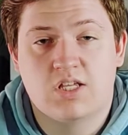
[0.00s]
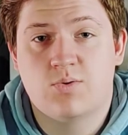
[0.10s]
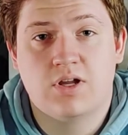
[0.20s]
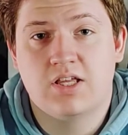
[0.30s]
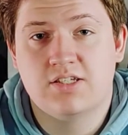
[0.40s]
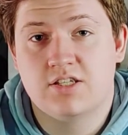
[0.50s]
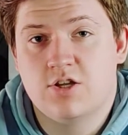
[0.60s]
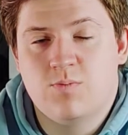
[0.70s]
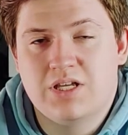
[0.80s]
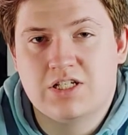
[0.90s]
As quickly as the
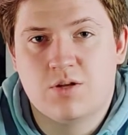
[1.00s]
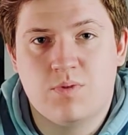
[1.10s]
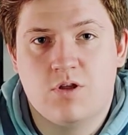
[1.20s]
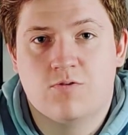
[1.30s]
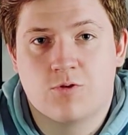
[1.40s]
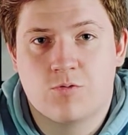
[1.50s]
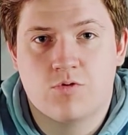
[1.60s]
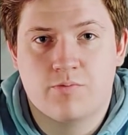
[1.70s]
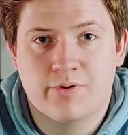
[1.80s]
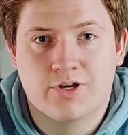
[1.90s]
2 men could maneuver through
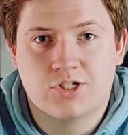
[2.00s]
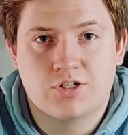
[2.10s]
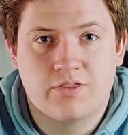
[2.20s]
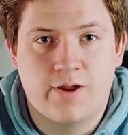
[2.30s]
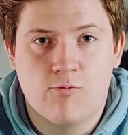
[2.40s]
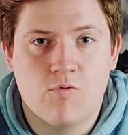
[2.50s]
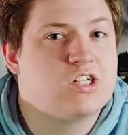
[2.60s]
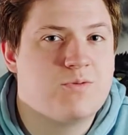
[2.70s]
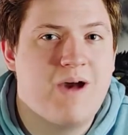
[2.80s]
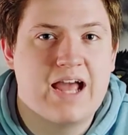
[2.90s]
the bush, they
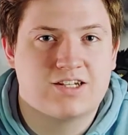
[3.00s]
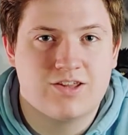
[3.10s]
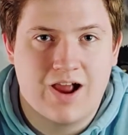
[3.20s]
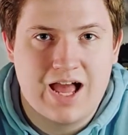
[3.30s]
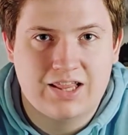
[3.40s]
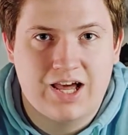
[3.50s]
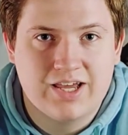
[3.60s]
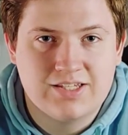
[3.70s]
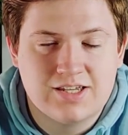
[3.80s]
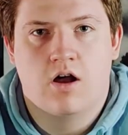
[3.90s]
rushed back to their
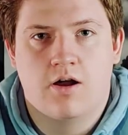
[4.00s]
allies.